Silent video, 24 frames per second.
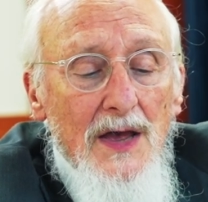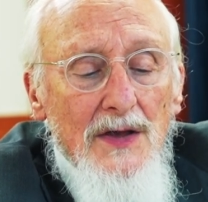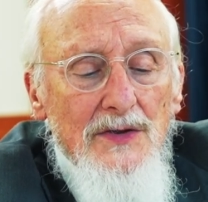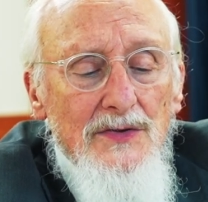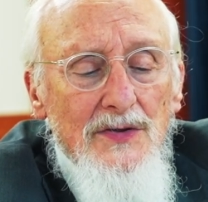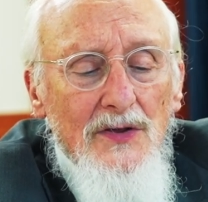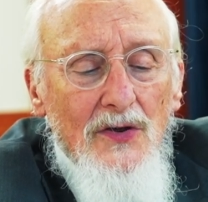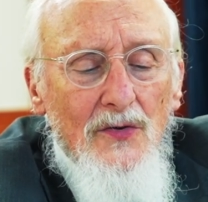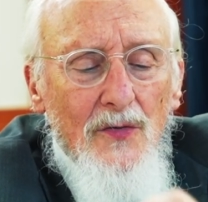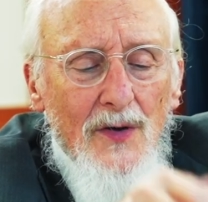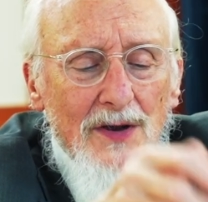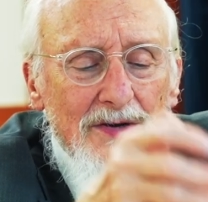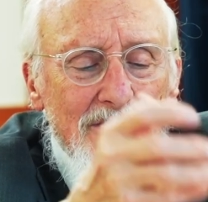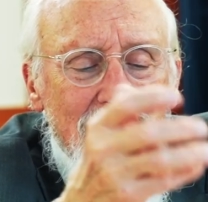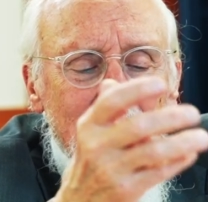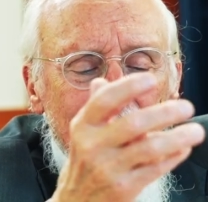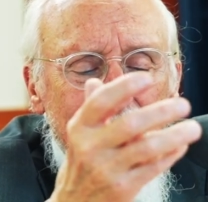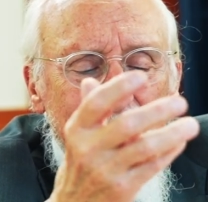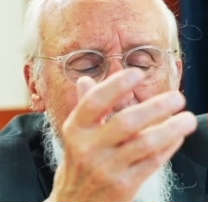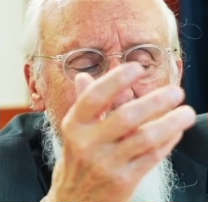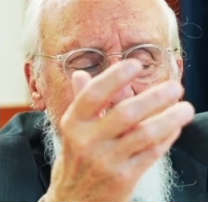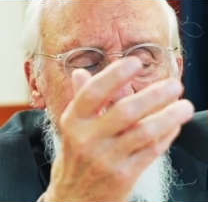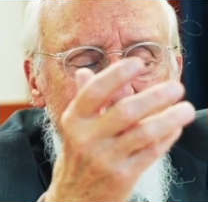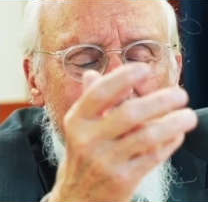So the question
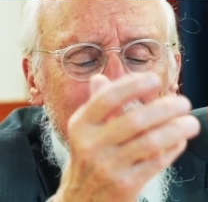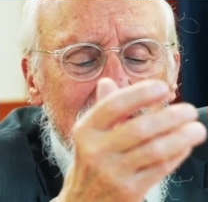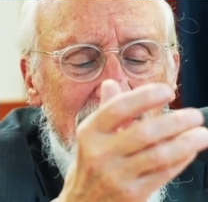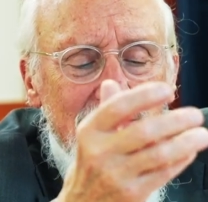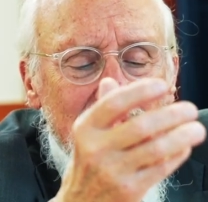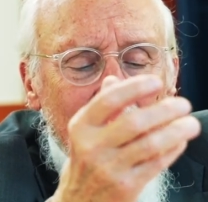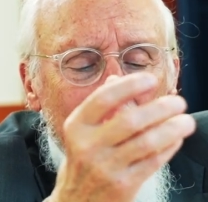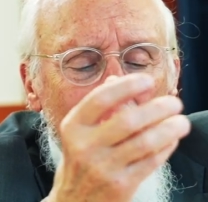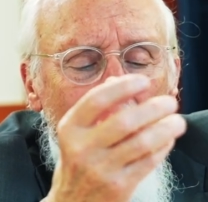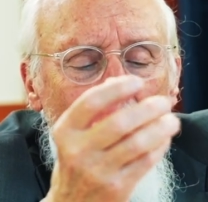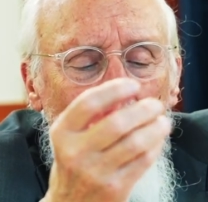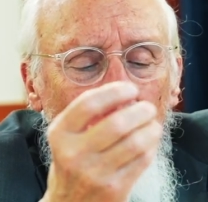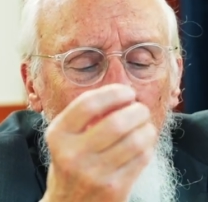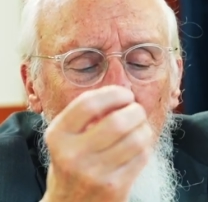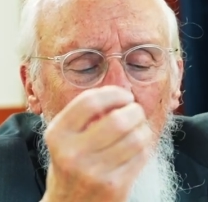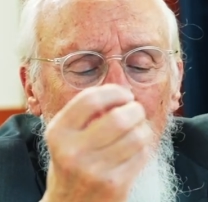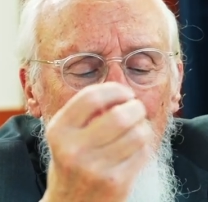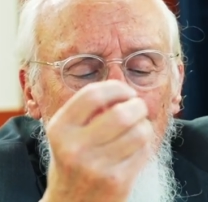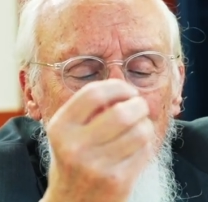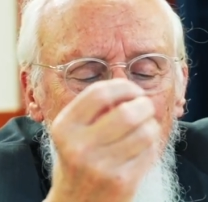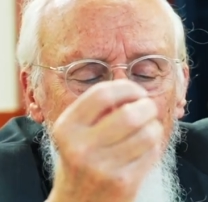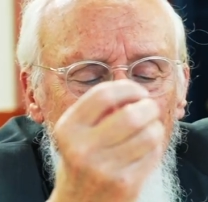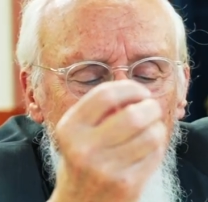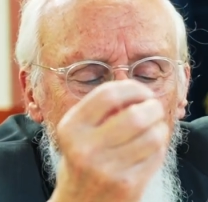he's asking is,
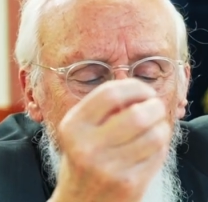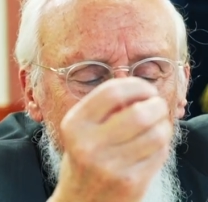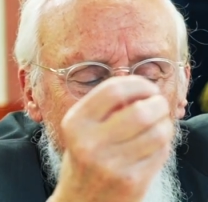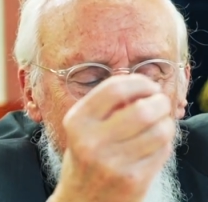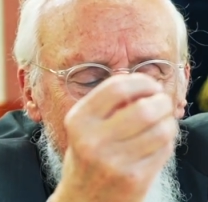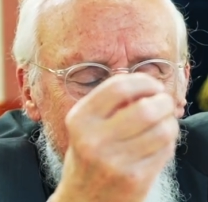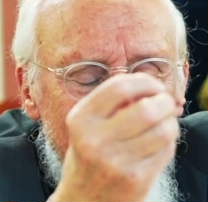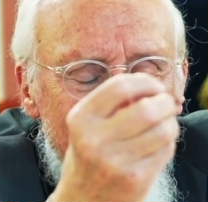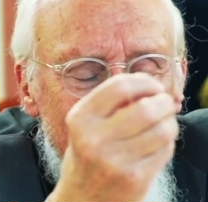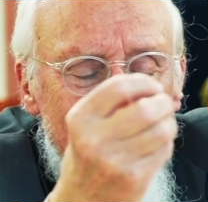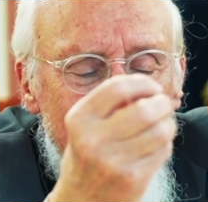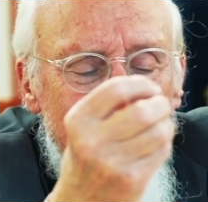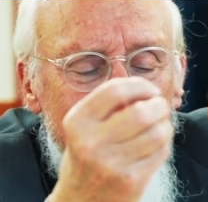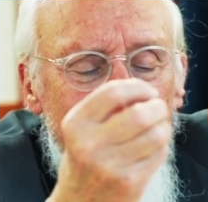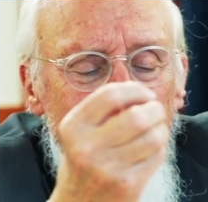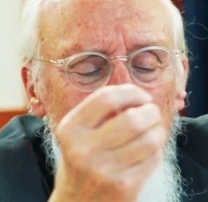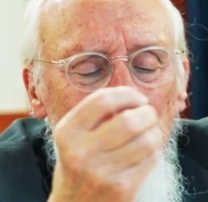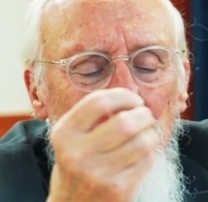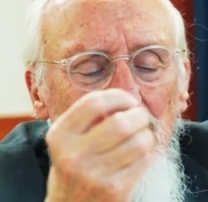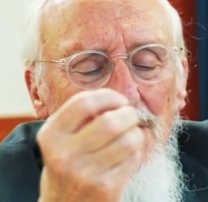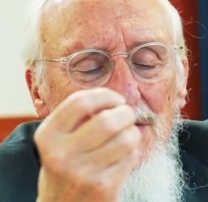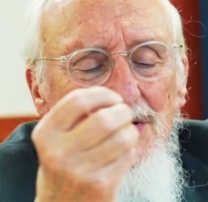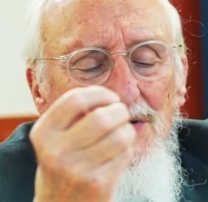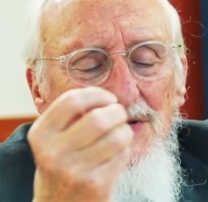why didn't he just
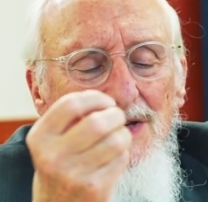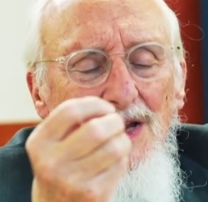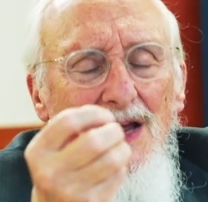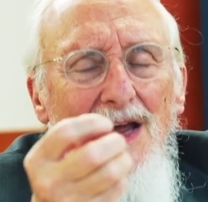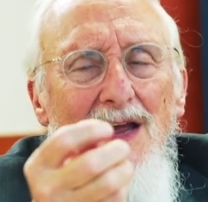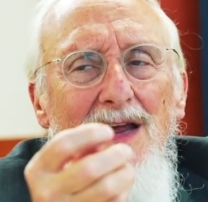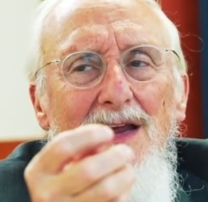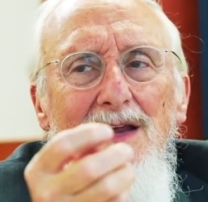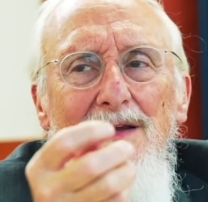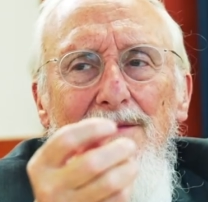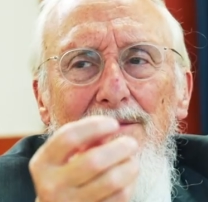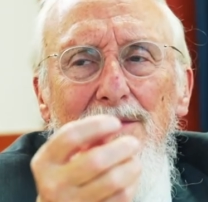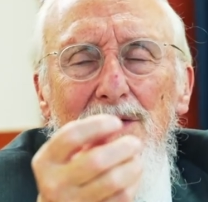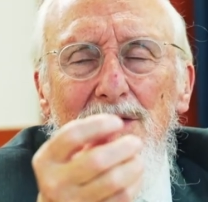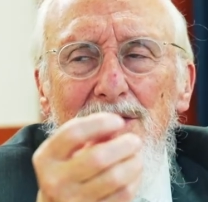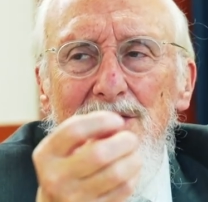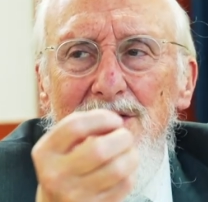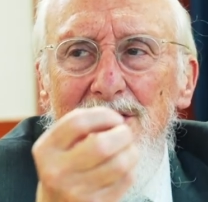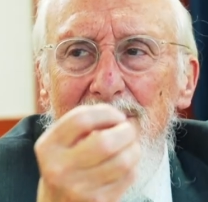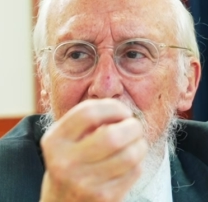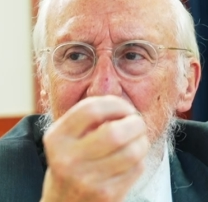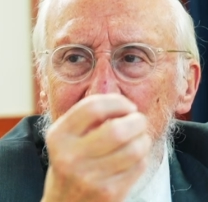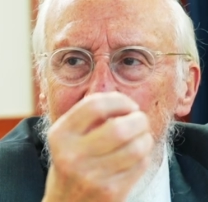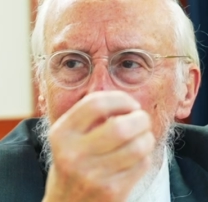simply say,
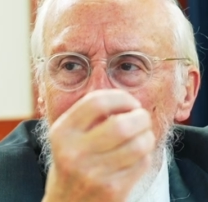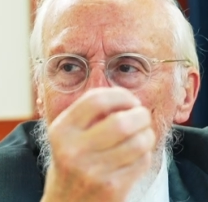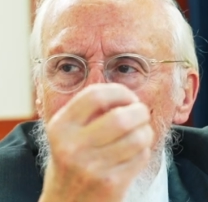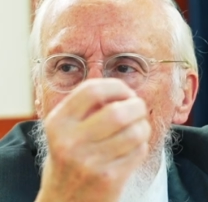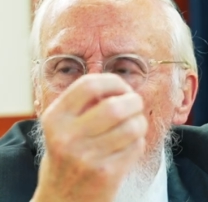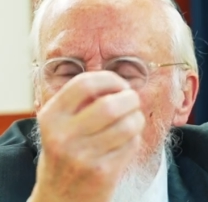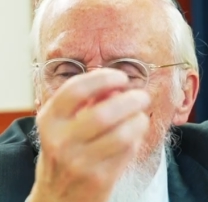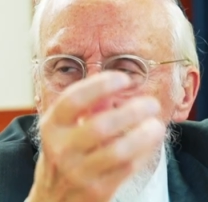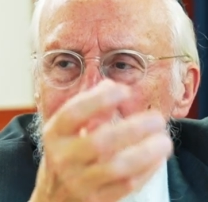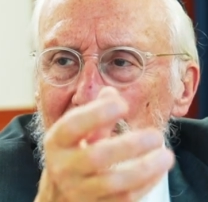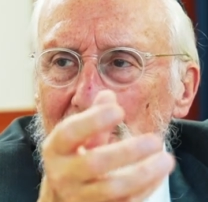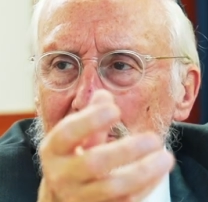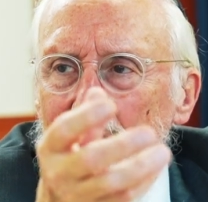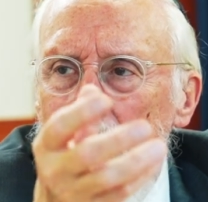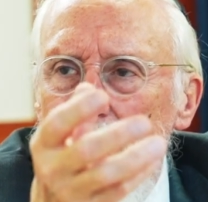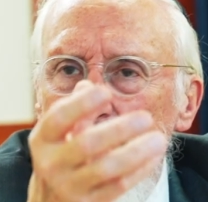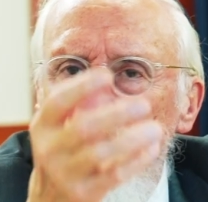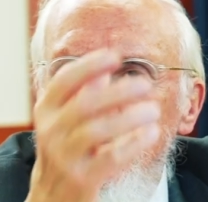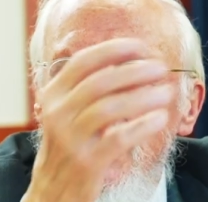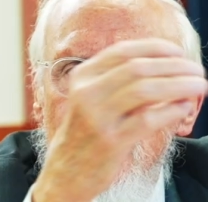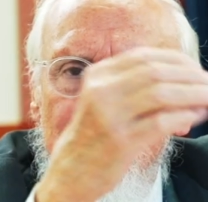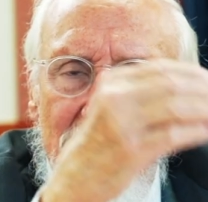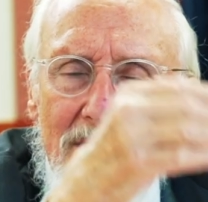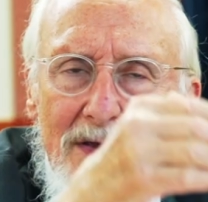there's
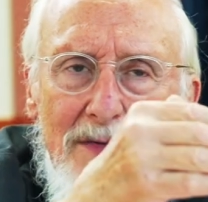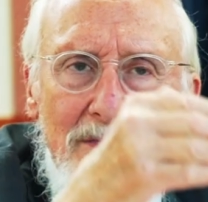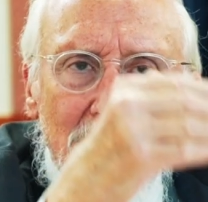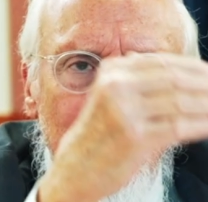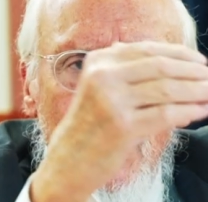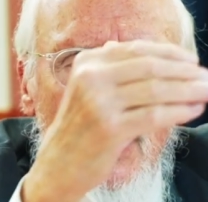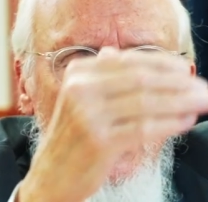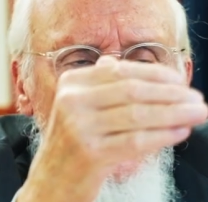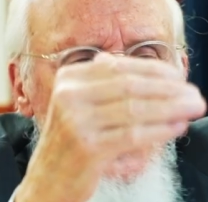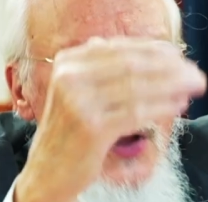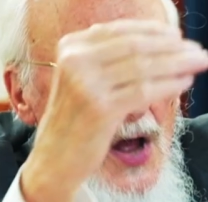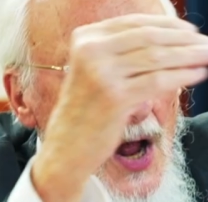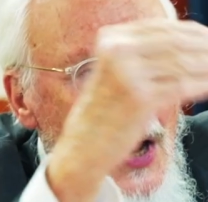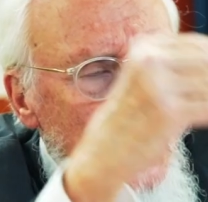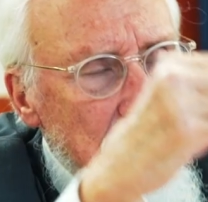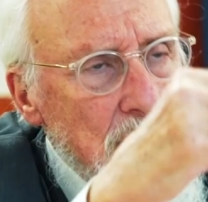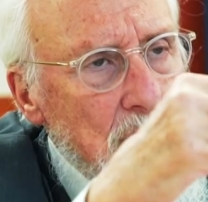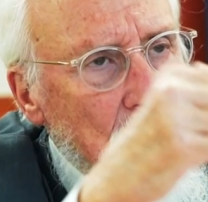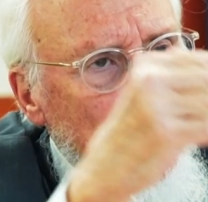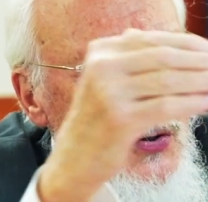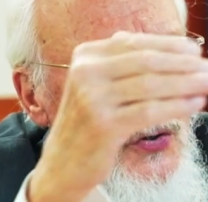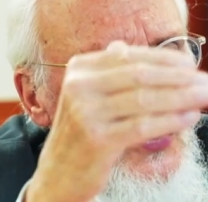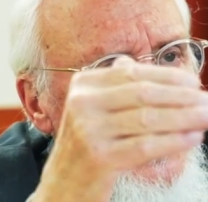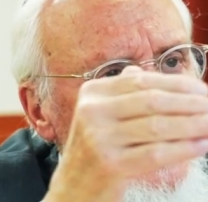maybe a
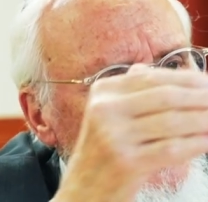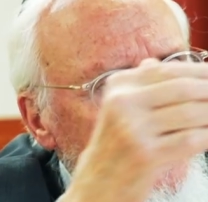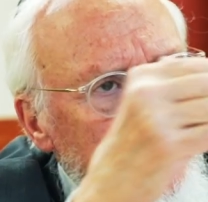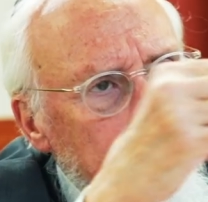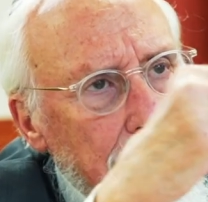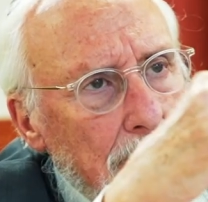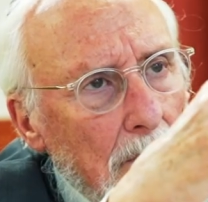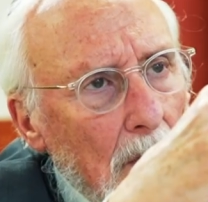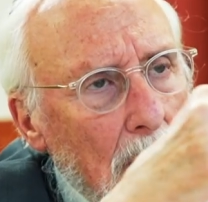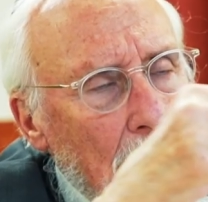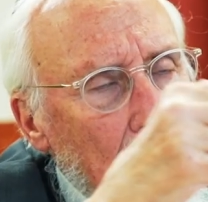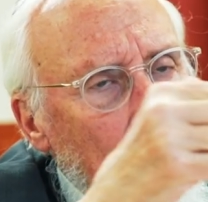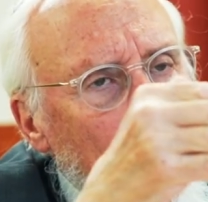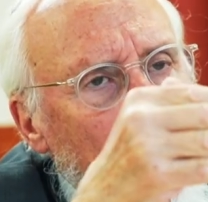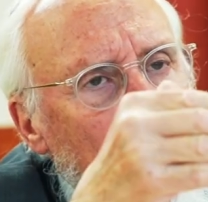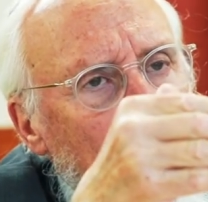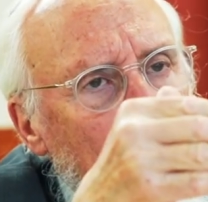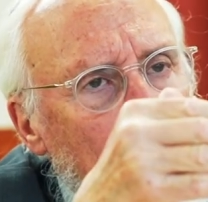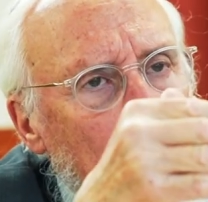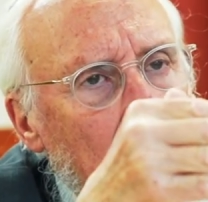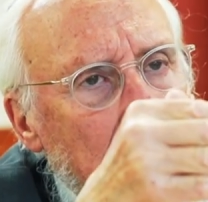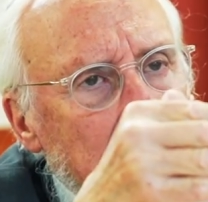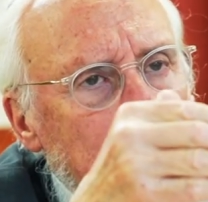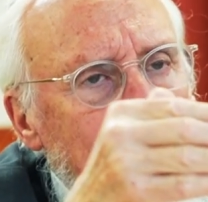logical
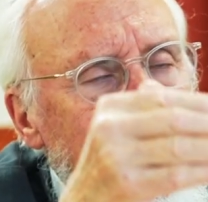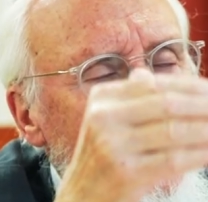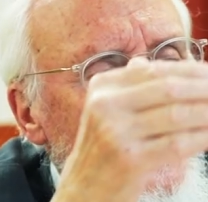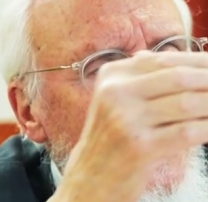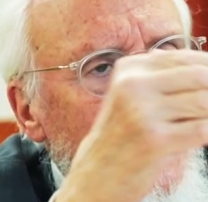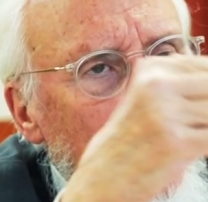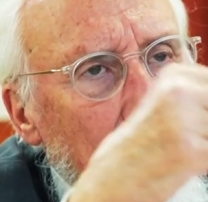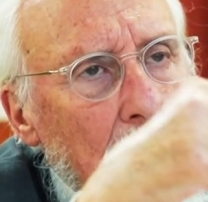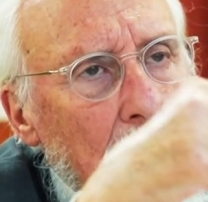idea